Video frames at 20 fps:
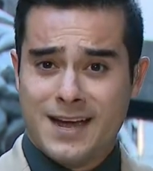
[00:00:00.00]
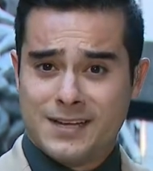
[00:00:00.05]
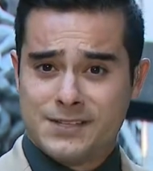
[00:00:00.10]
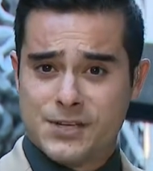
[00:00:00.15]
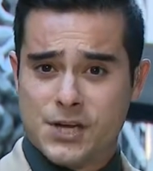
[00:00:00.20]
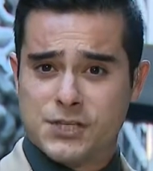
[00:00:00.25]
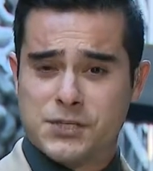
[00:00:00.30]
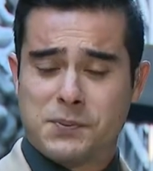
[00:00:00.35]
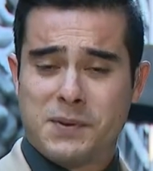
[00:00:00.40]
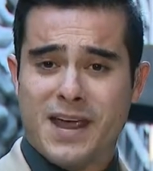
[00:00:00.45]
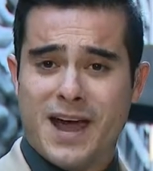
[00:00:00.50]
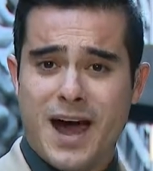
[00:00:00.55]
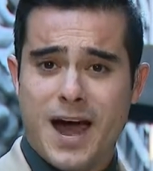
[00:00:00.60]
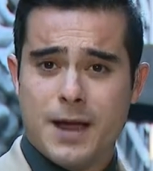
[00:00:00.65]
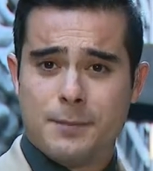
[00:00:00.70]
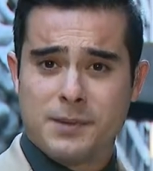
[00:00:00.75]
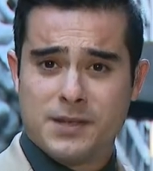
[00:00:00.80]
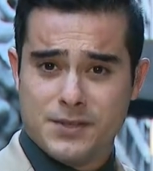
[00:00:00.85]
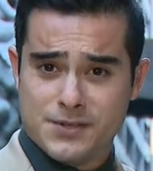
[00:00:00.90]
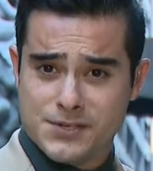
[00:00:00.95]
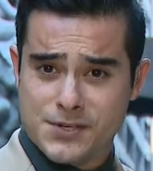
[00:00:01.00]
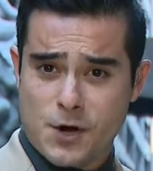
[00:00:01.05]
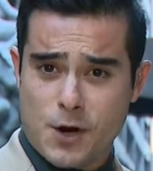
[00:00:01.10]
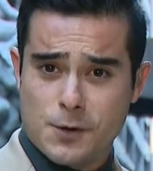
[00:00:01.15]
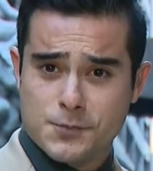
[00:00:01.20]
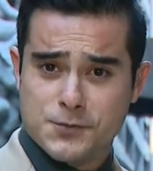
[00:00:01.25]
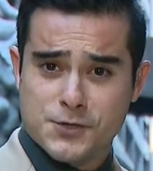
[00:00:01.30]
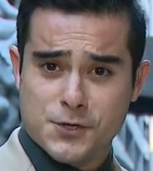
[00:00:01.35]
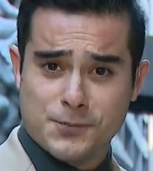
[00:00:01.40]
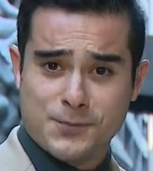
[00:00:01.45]
Just behind me, the
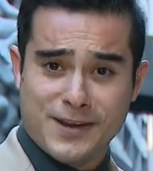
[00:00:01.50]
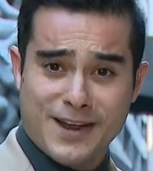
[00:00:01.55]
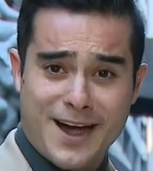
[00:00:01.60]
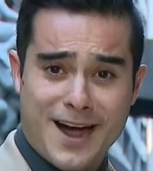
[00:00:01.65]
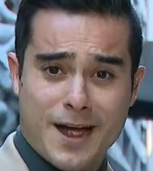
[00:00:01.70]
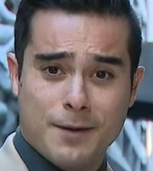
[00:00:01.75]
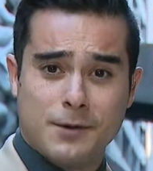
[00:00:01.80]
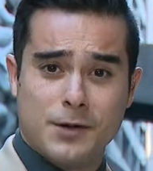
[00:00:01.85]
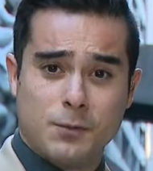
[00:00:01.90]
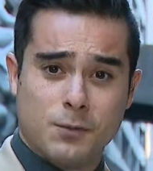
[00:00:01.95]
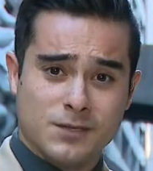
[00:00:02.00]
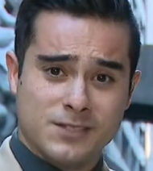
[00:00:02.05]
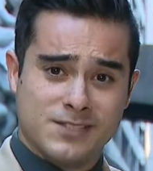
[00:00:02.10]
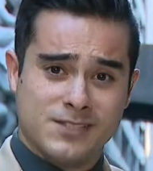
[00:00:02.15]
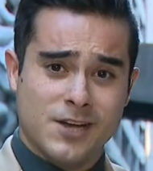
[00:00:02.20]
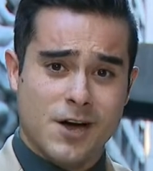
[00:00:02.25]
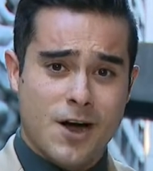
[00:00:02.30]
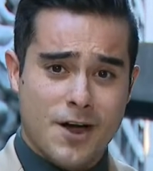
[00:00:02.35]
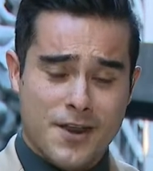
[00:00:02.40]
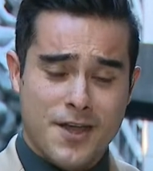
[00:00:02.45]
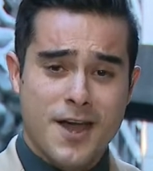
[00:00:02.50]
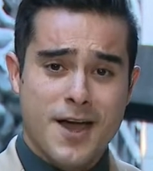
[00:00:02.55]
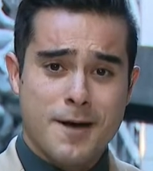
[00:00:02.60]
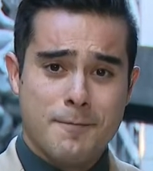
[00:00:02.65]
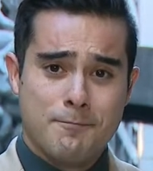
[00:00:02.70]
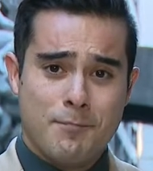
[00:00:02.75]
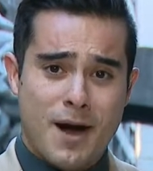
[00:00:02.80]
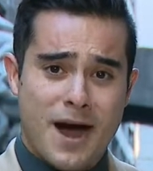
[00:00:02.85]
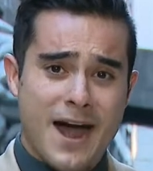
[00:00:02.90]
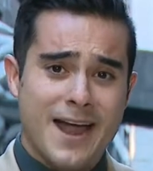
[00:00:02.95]
sculpture behind me was done
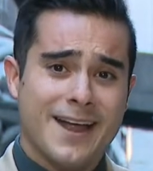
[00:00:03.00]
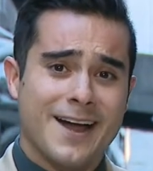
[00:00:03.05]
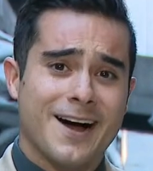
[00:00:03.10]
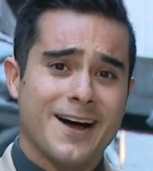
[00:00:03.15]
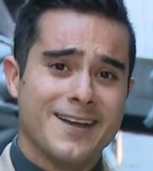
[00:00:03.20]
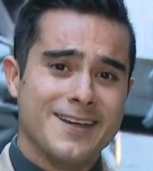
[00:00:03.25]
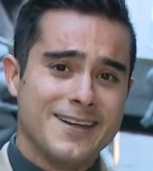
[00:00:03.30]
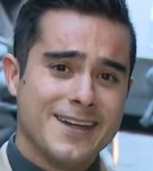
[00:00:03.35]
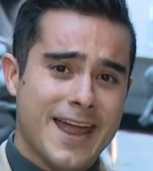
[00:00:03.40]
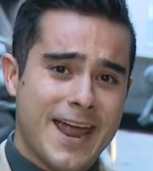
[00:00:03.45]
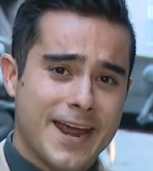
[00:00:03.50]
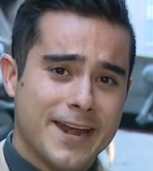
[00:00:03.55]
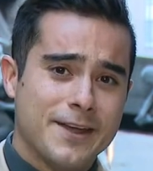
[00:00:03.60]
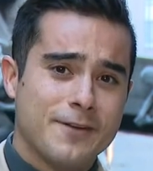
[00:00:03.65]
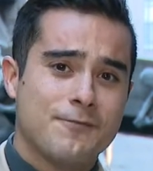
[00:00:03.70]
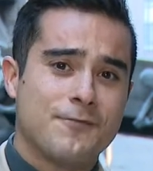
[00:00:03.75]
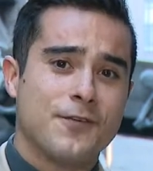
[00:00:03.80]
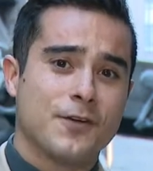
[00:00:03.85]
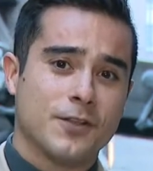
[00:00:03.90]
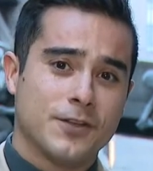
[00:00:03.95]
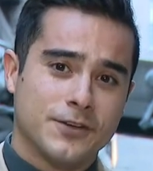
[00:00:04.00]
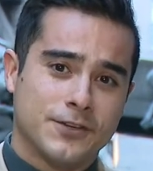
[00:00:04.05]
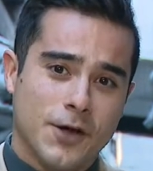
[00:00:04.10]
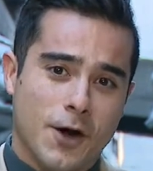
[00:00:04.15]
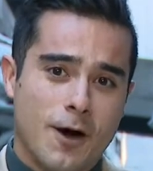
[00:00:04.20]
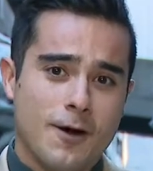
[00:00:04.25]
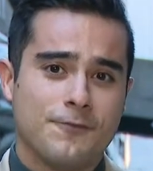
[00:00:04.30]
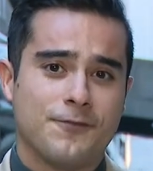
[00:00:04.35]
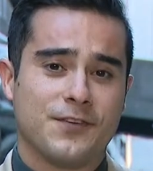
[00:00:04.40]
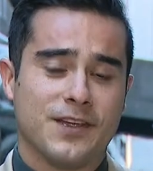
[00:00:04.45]
by a native
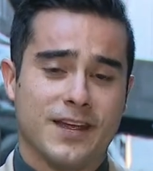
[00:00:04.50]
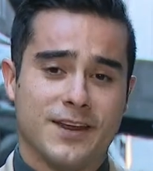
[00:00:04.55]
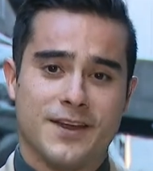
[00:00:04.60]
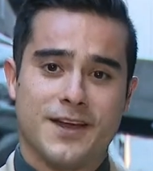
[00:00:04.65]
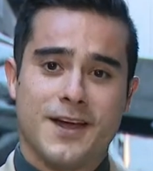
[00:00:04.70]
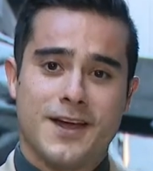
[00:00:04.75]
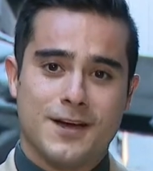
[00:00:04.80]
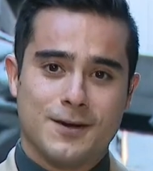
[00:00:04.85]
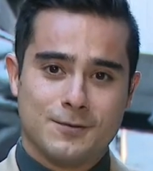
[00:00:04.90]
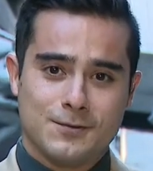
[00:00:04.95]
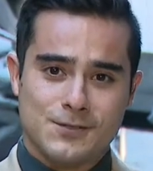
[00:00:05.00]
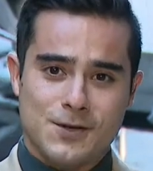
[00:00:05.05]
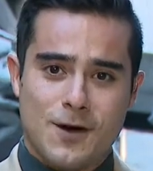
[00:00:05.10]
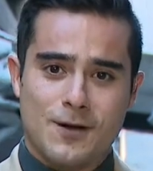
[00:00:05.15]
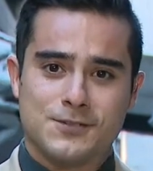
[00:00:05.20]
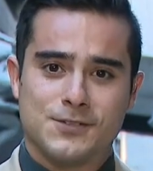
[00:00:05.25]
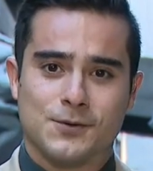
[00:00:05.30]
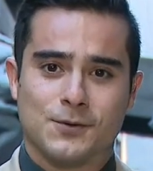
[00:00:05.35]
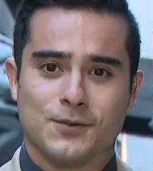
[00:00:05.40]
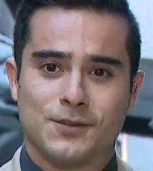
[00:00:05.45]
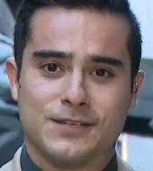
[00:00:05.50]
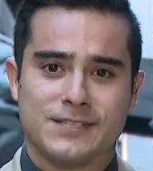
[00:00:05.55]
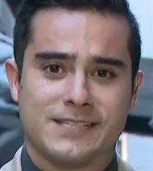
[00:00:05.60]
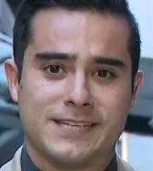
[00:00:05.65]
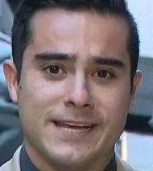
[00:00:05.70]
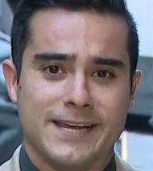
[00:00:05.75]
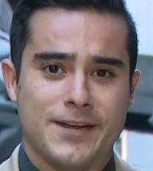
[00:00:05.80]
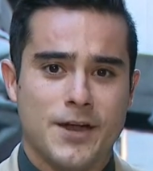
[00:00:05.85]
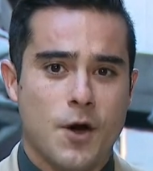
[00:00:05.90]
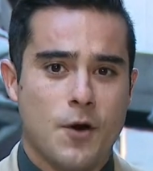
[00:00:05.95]
Philadelphian who's also
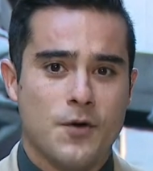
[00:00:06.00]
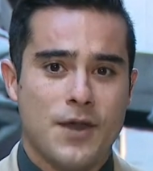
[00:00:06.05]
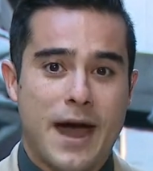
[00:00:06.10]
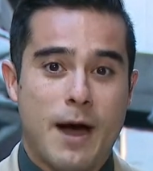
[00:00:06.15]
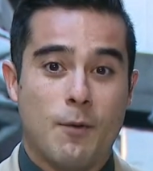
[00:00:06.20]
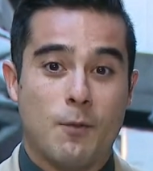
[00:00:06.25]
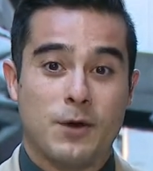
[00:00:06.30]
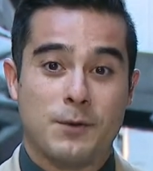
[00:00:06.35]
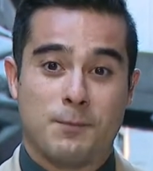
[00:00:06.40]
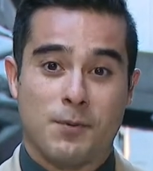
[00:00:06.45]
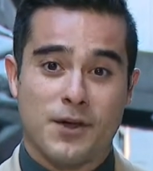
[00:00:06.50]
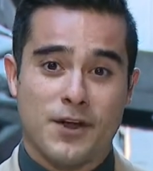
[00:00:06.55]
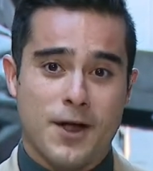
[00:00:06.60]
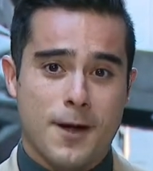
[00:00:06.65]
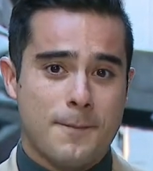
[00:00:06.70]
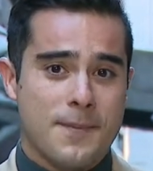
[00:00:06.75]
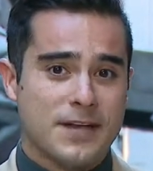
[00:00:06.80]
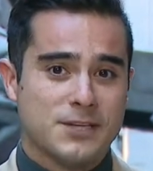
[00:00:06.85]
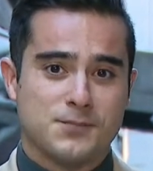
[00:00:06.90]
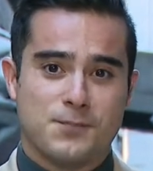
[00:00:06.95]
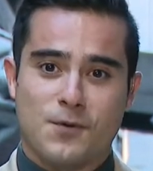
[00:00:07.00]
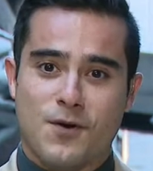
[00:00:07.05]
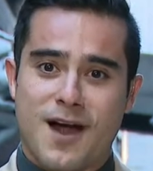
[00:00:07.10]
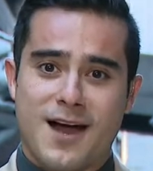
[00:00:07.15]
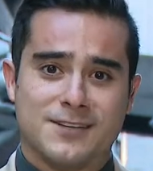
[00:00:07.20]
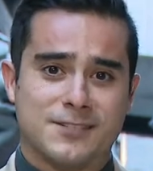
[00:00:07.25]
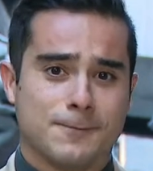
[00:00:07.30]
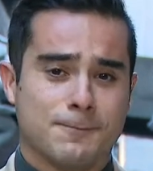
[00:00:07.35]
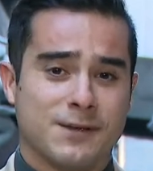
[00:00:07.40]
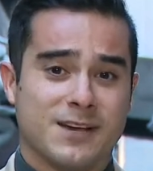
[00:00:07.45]
Latino. Now, we bring up
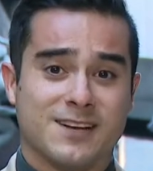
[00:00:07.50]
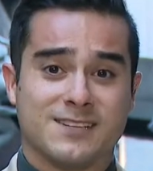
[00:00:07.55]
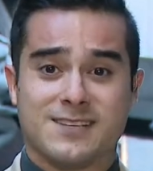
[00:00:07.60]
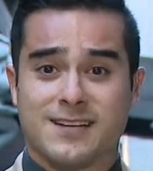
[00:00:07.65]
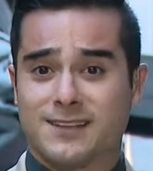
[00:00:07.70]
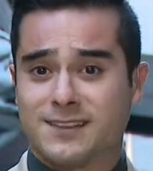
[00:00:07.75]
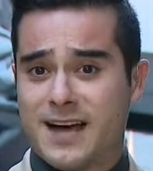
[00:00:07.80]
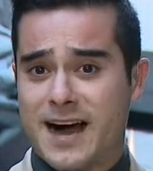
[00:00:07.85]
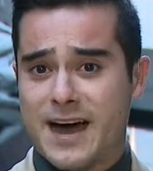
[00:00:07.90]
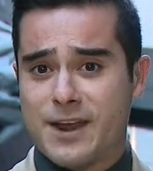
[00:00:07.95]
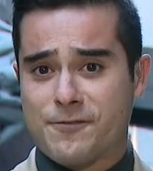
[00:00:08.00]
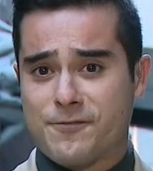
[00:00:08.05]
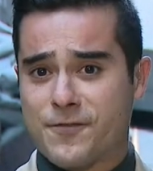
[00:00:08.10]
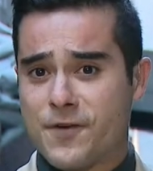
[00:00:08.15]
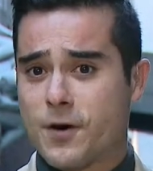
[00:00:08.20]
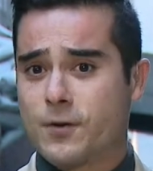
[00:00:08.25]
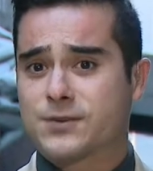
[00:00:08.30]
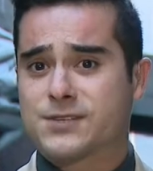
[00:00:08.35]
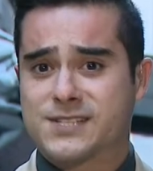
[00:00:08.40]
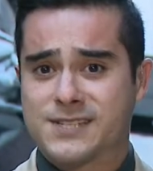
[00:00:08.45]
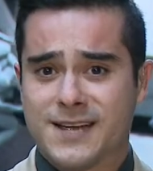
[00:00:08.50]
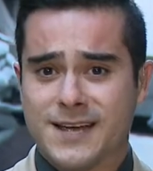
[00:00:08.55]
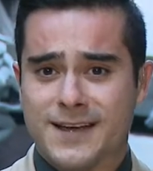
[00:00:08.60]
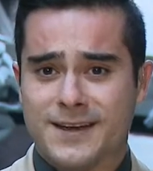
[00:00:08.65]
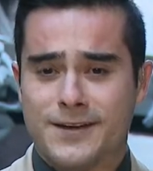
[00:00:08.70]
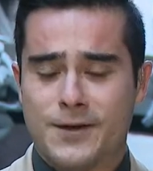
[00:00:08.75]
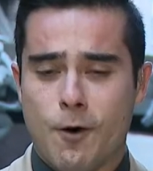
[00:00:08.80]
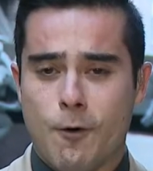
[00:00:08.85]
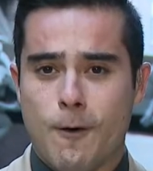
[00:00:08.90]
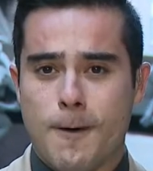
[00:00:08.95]
Esperanza because a lot of folks
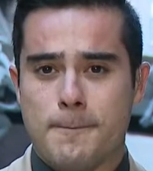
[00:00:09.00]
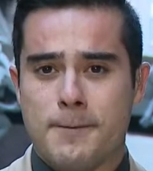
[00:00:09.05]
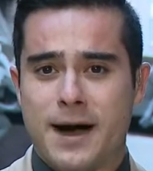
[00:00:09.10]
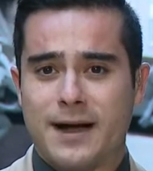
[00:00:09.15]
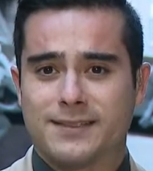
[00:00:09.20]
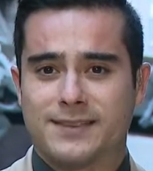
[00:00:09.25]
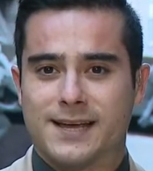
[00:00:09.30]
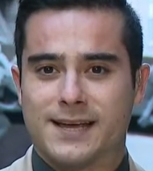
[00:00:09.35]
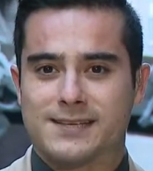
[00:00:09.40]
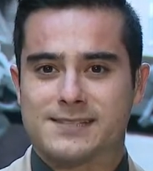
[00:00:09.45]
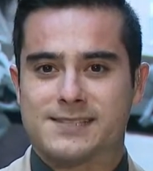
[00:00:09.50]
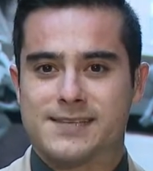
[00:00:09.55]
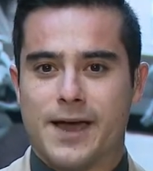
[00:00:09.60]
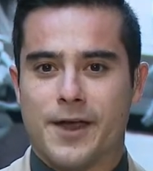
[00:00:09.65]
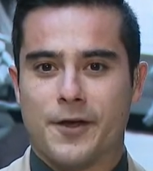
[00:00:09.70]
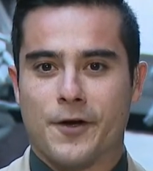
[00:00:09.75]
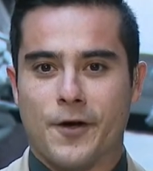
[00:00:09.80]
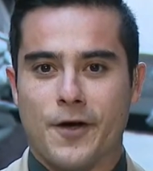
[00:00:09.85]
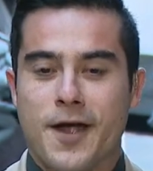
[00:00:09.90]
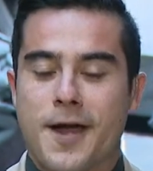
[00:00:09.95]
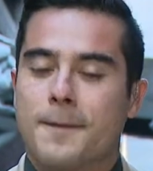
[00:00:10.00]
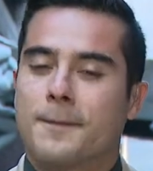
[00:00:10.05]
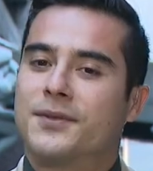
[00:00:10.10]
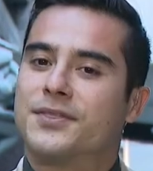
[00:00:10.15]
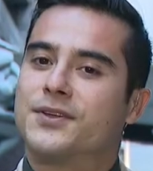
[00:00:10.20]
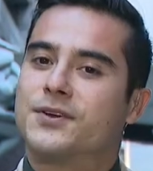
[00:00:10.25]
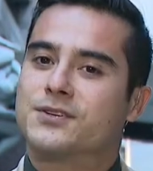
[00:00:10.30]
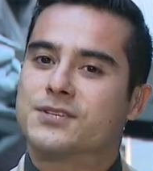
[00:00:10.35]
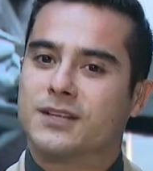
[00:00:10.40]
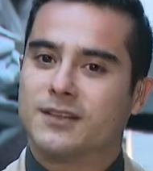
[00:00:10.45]
know about that center, but
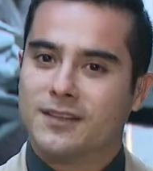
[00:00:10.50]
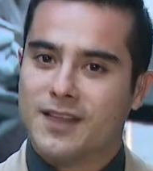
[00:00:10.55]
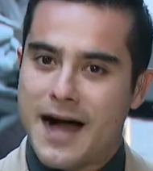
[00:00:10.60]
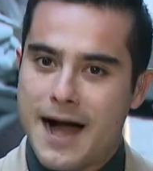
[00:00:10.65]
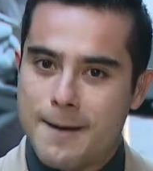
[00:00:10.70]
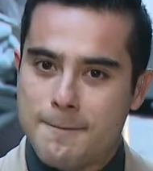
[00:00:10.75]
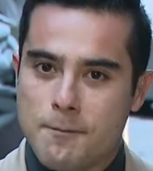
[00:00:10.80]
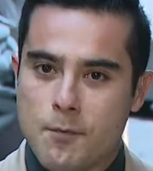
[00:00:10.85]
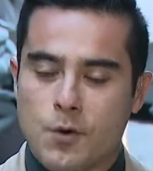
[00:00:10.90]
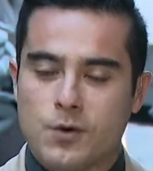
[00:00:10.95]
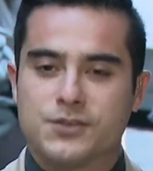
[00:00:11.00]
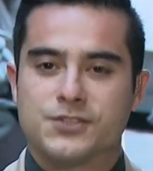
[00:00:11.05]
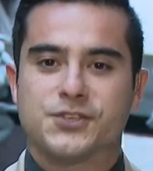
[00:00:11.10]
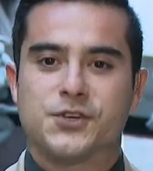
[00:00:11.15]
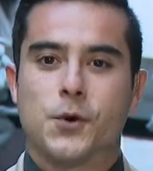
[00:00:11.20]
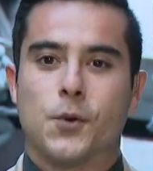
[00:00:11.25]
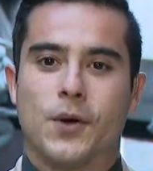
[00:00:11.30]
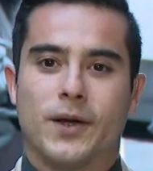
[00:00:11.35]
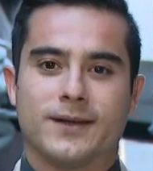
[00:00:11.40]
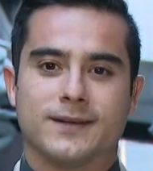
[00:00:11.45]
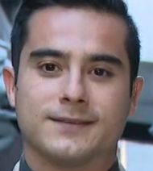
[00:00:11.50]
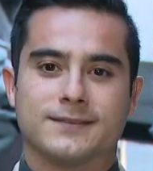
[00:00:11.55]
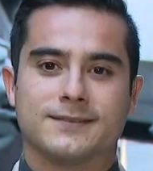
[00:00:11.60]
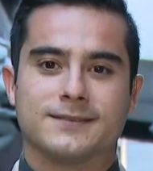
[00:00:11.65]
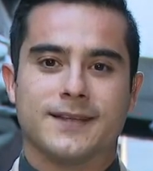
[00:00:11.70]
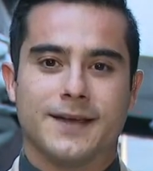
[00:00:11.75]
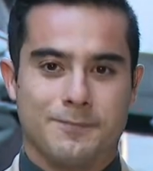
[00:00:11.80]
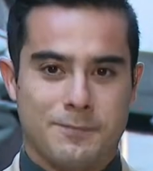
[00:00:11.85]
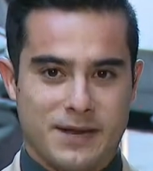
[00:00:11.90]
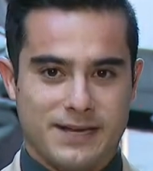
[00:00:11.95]
there's a lot more to it
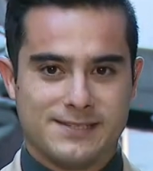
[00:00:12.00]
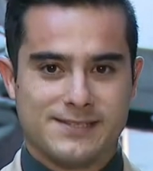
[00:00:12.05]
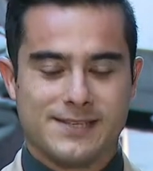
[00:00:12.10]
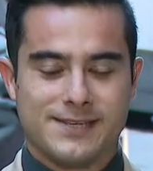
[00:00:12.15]
than meets